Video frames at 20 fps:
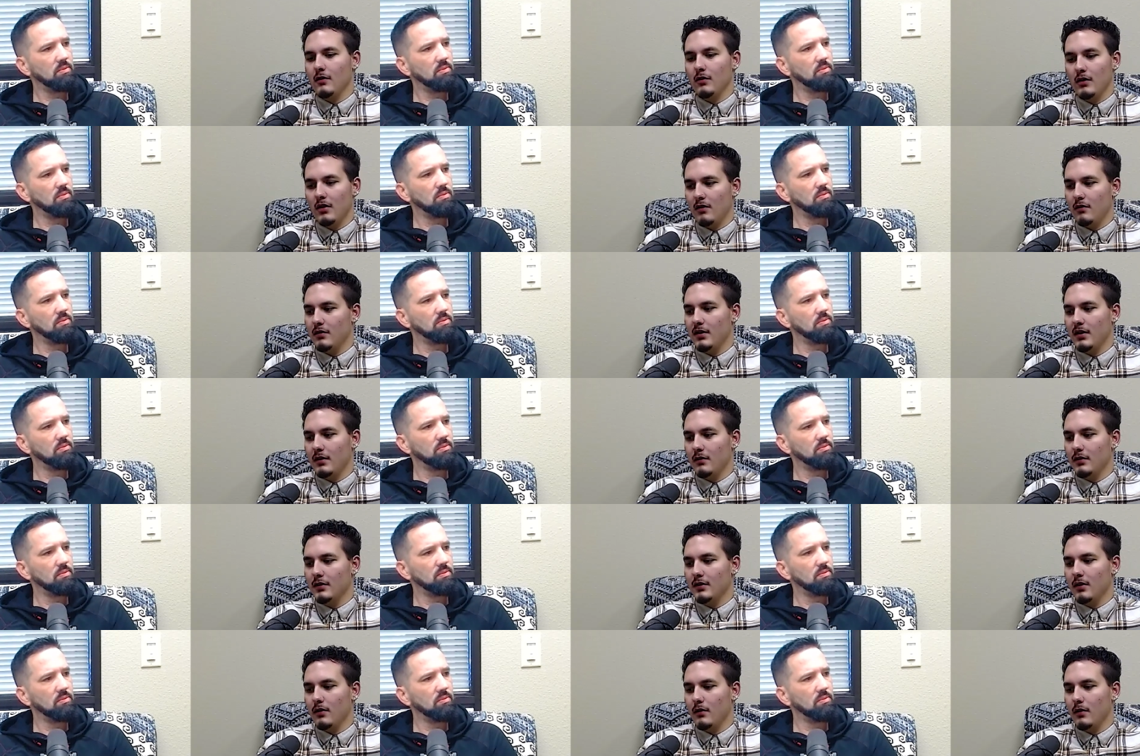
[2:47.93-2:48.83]
Speaker 1: it was, it
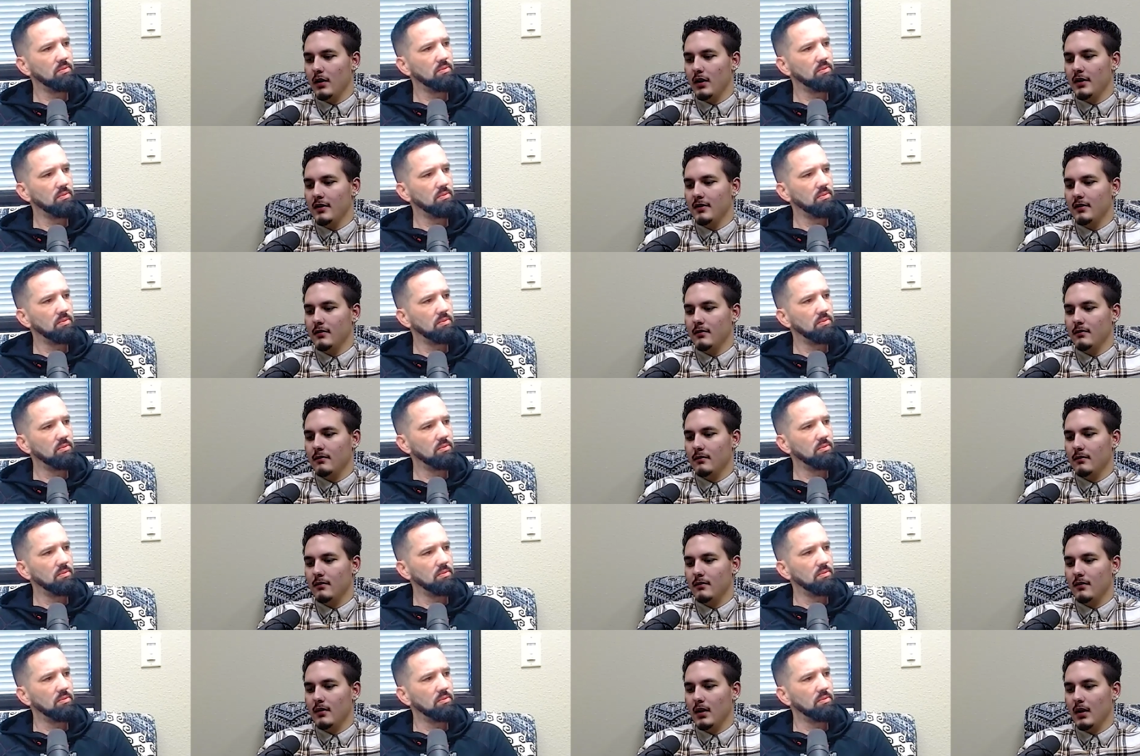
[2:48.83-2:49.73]
was always
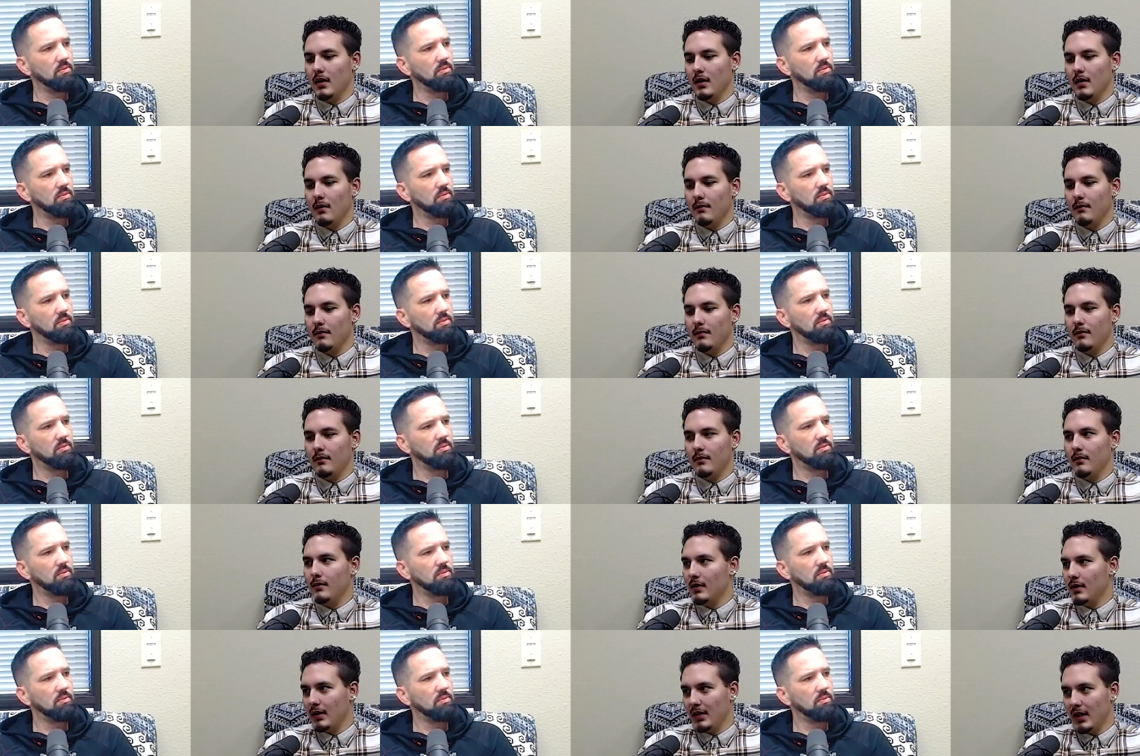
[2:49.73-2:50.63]
um,
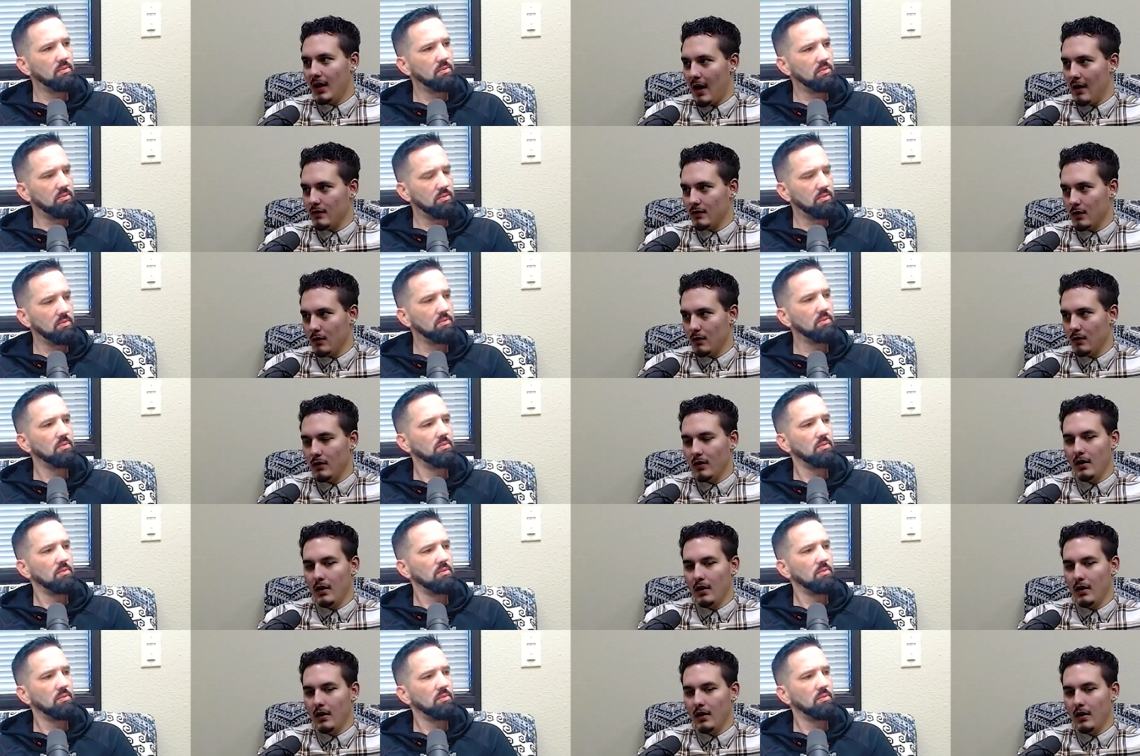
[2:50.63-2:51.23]
clean household.